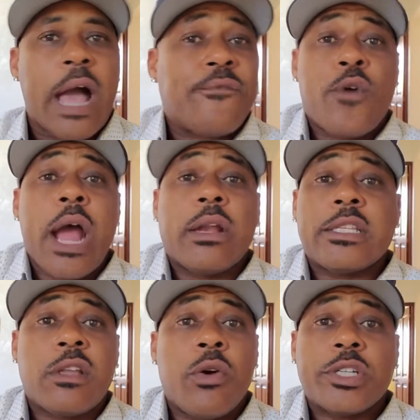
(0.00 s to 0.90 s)
for how
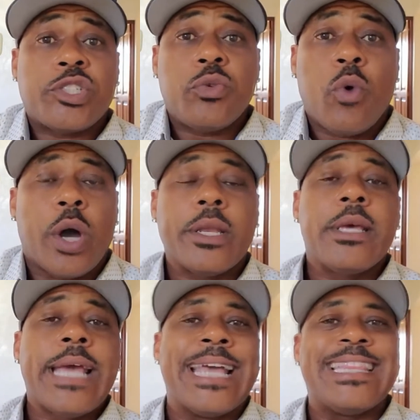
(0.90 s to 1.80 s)
long as you want,
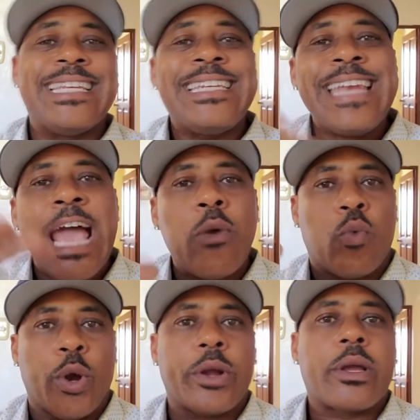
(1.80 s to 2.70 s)
and the
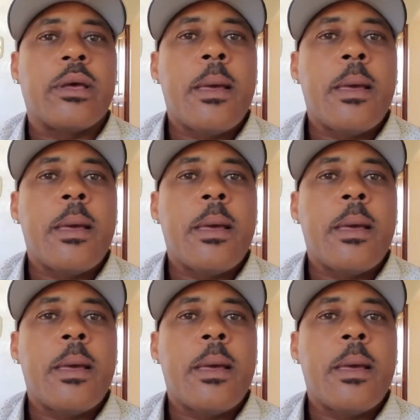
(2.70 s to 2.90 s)
network